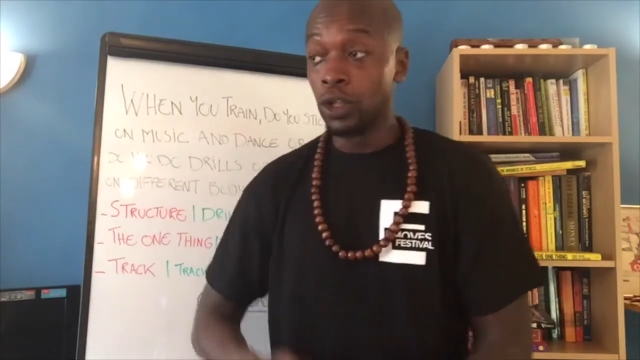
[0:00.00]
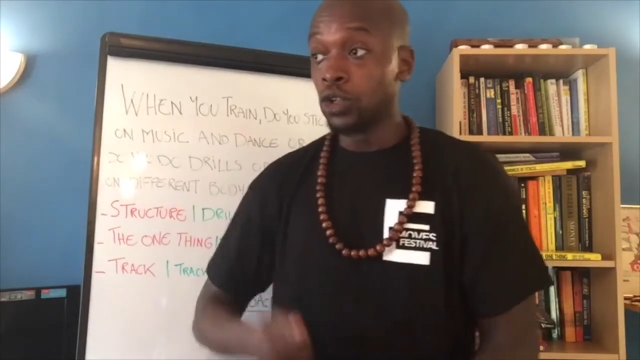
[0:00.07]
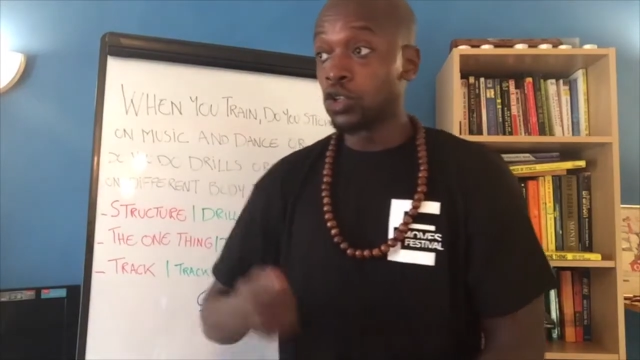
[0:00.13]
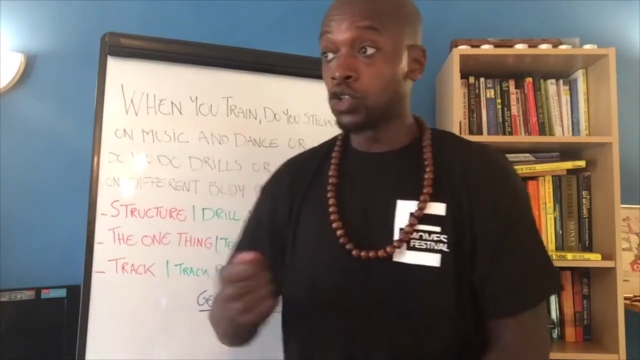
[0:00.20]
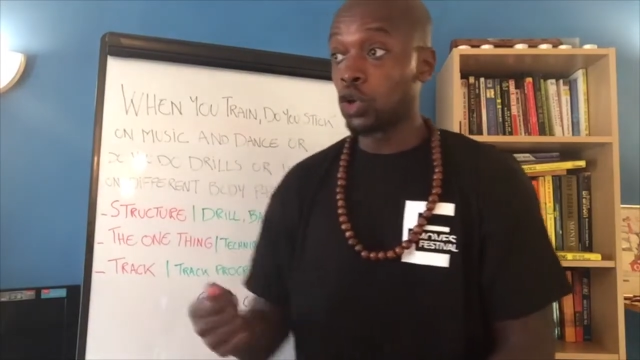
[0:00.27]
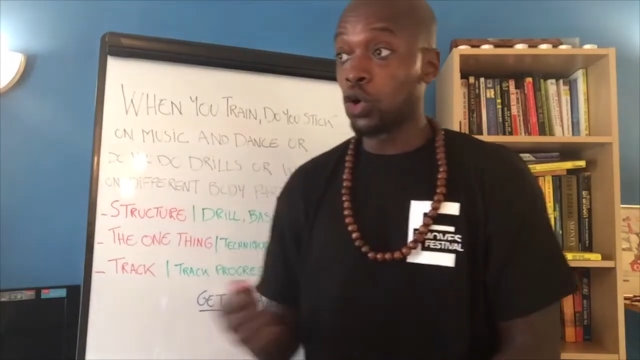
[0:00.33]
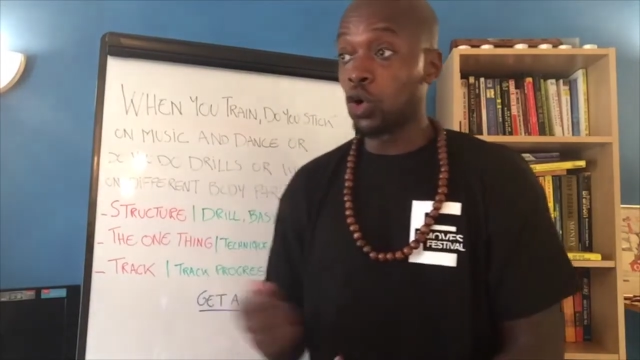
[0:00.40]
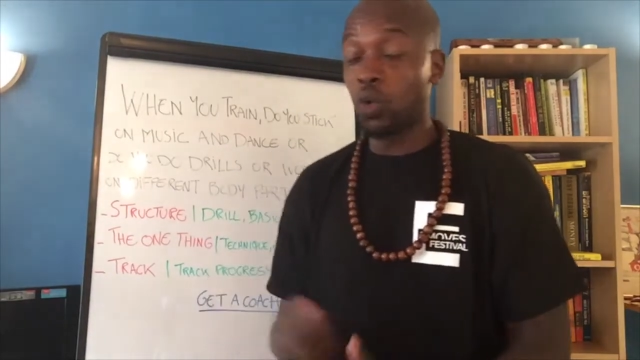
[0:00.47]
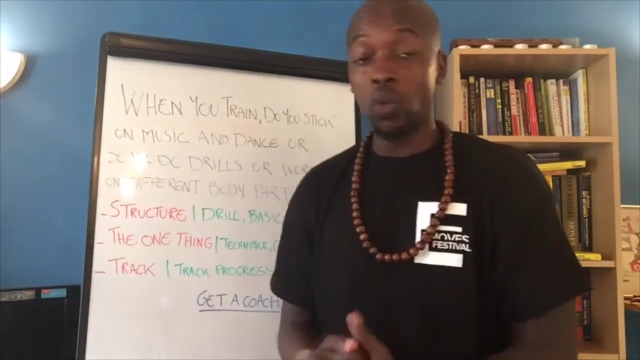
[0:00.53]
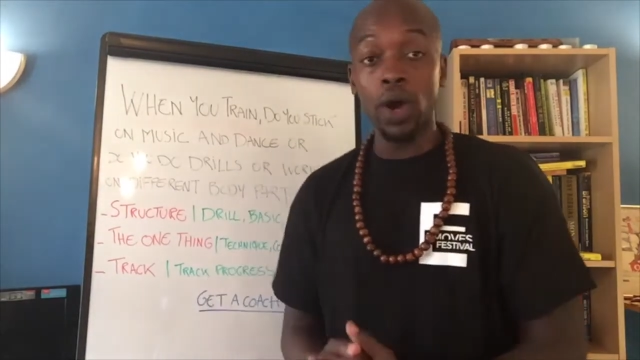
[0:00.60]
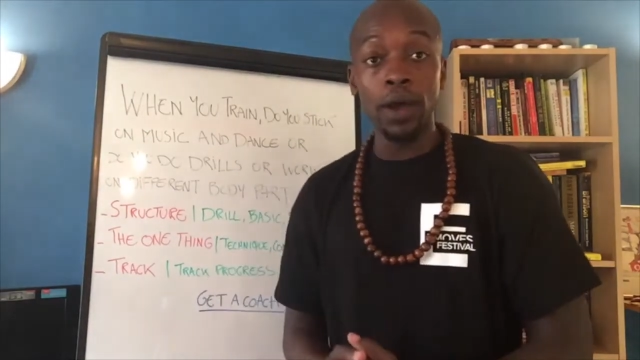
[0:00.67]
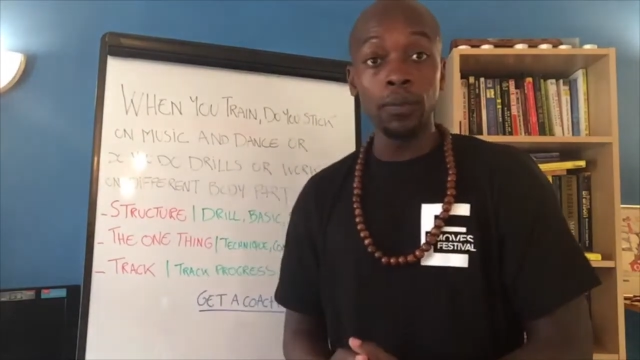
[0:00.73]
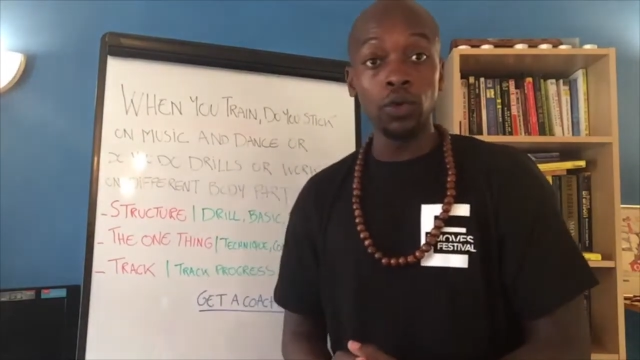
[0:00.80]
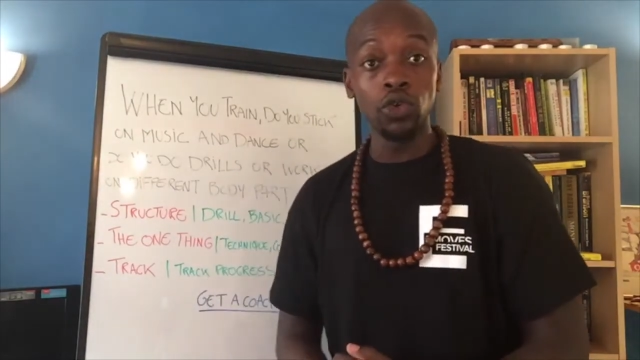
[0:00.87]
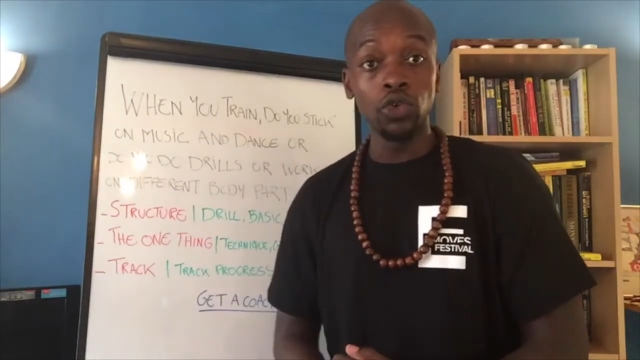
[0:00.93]
So
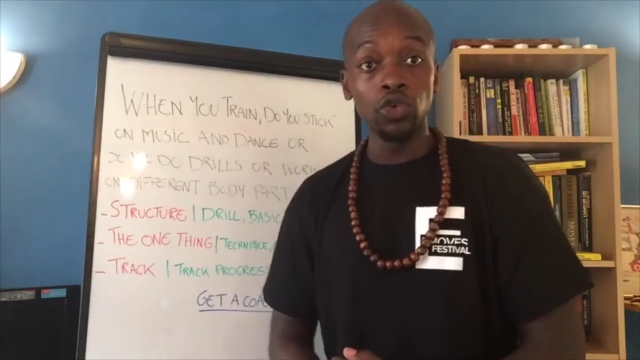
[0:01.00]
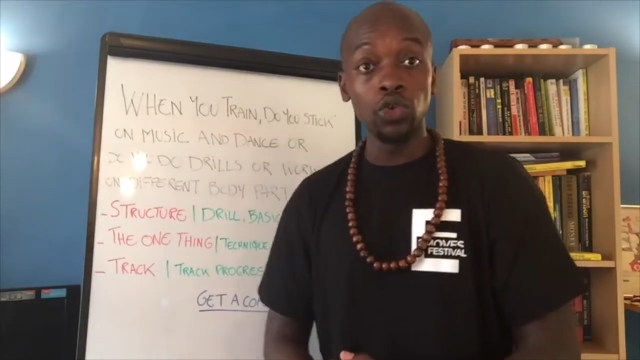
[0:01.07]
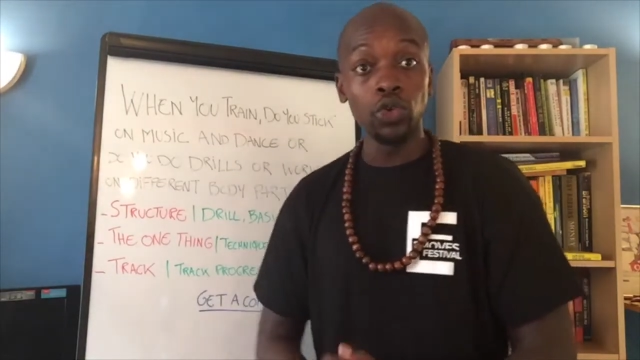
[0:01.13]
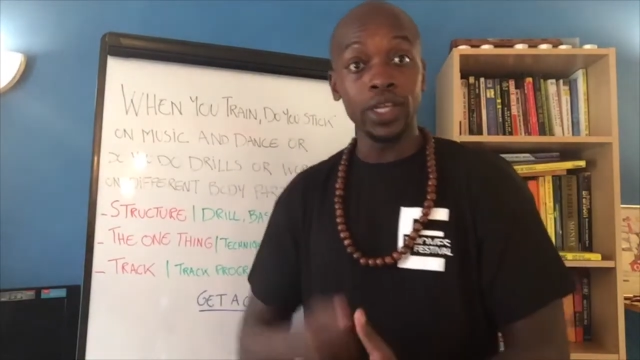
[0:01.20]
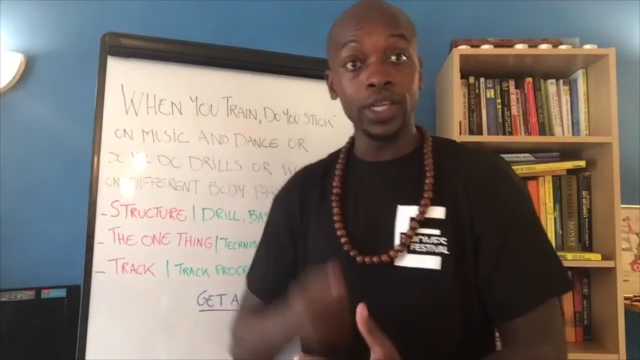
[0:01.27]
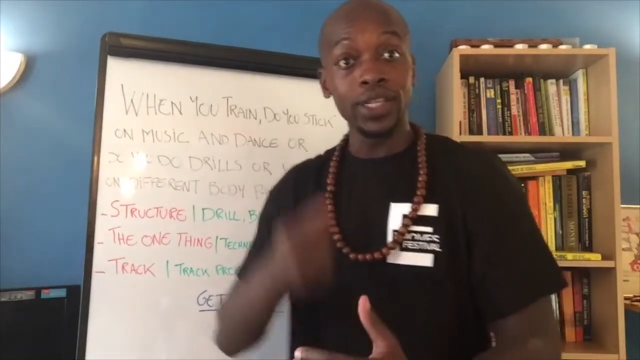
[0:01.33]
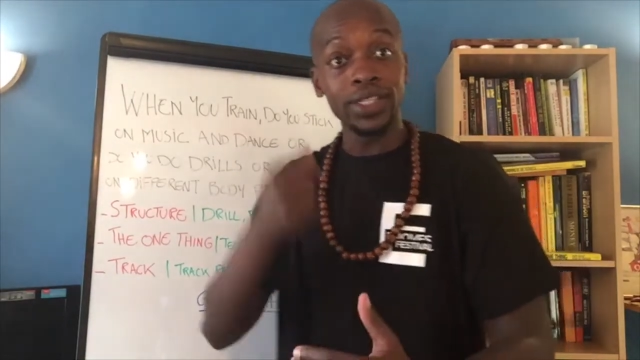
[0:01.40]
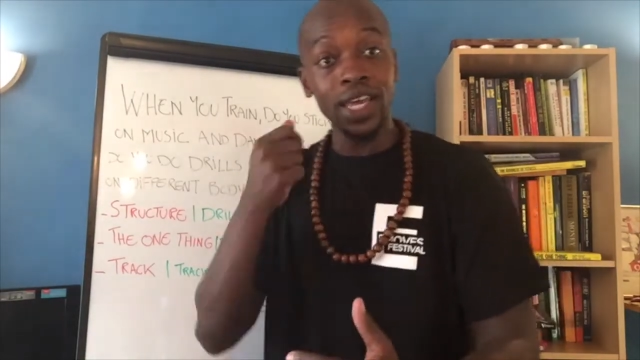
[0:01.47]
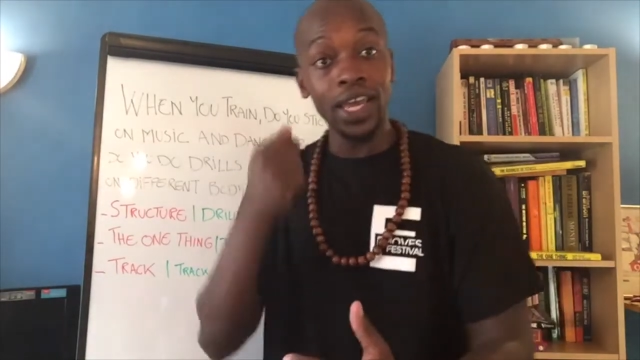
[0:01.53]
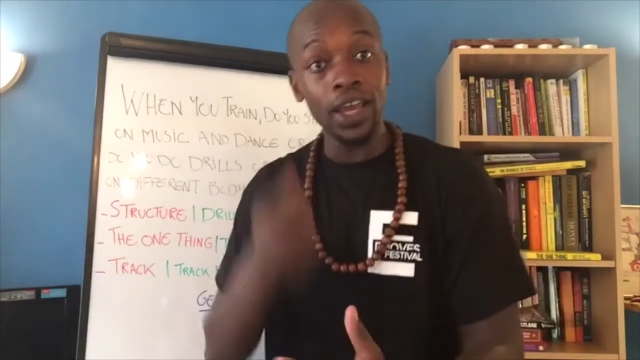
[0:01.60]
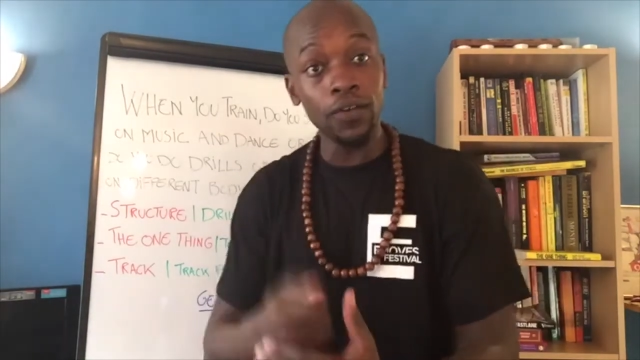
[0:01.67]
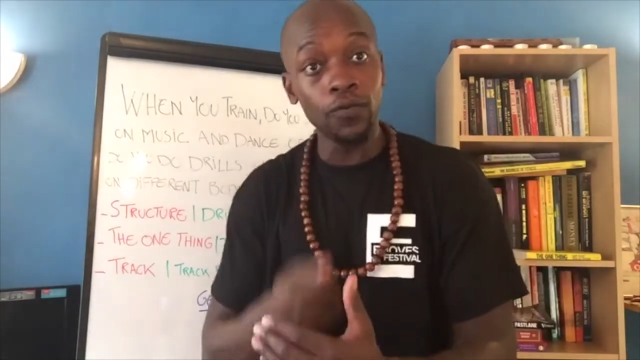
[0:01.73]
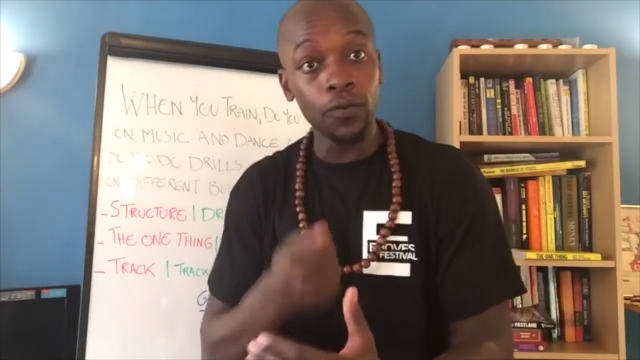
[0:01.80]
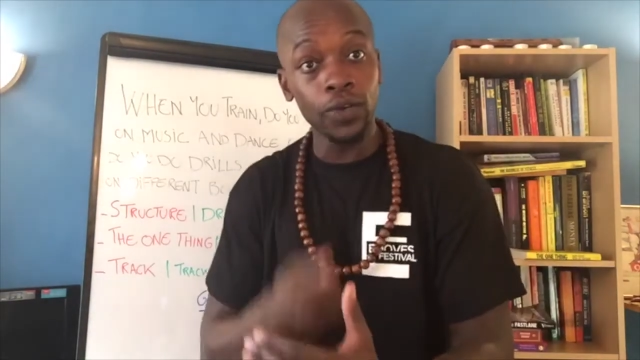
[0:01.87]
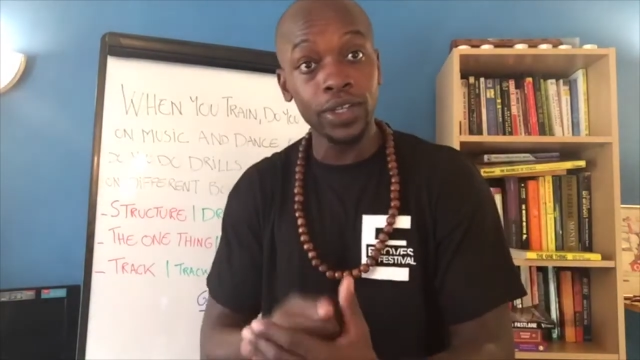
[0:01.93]
what I'm going to do is
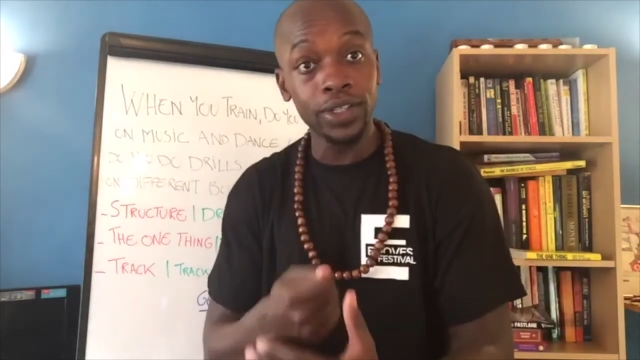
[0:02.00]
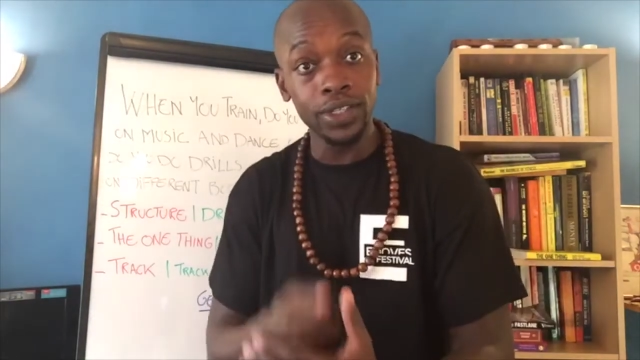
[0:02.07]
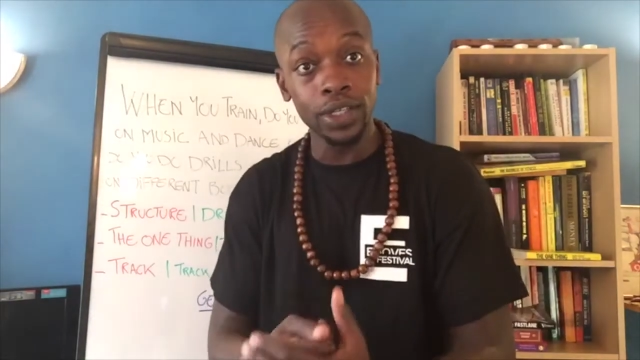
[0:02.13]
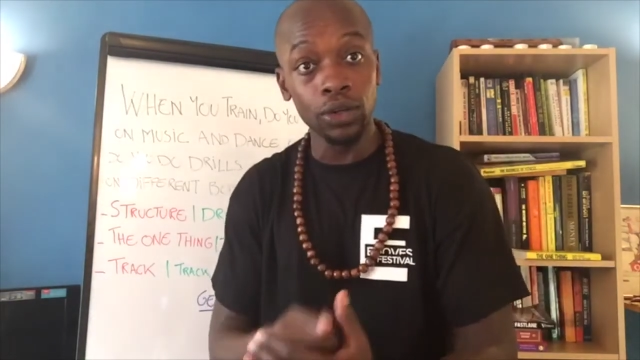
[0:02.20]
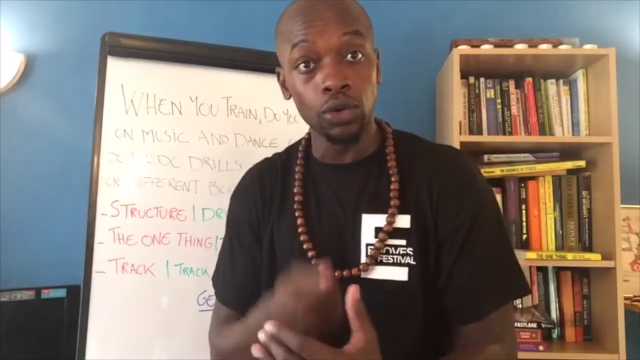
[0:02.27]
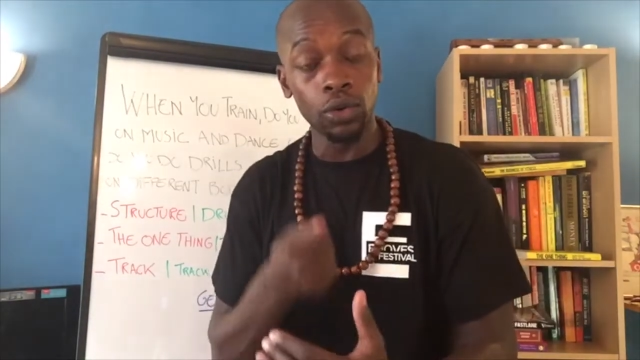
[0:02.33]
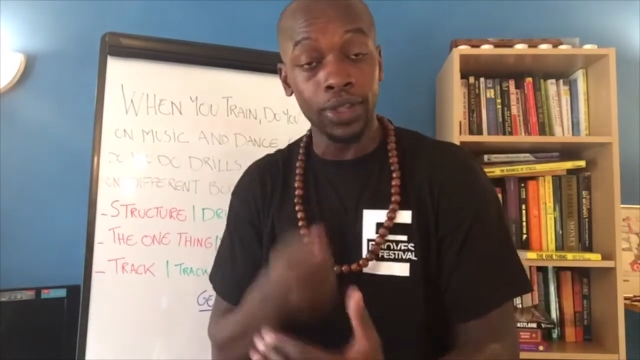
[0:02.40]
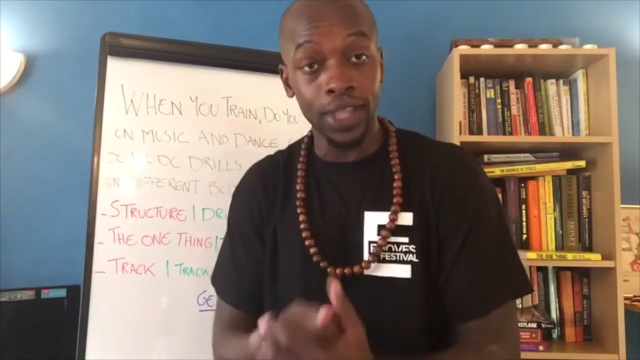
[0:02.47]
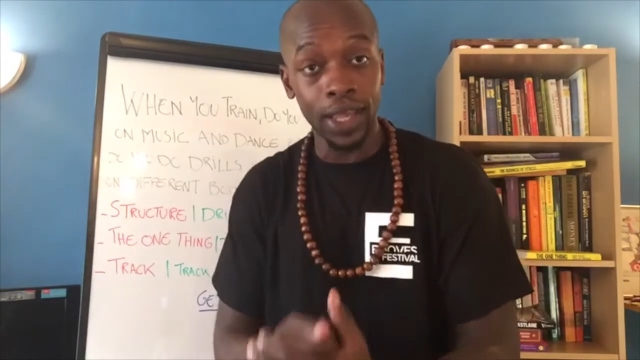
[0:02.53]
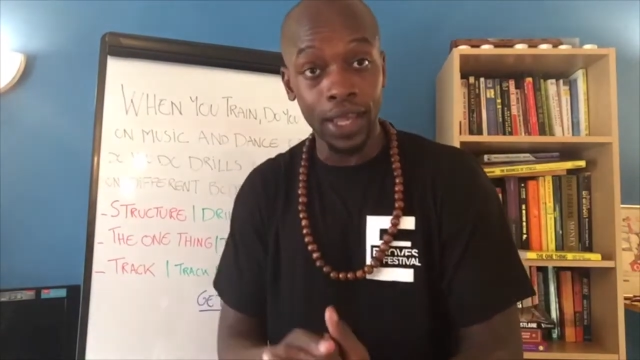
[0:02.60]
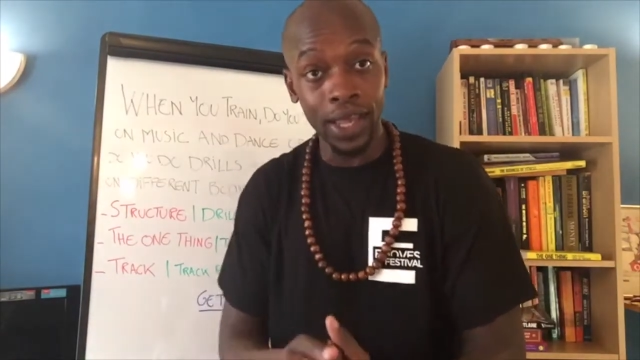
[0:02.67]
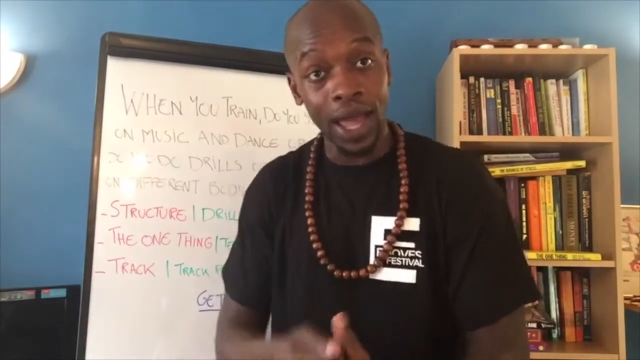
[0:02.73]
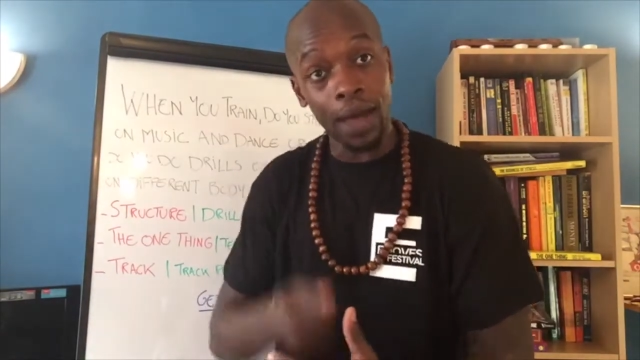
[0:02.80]
every single day,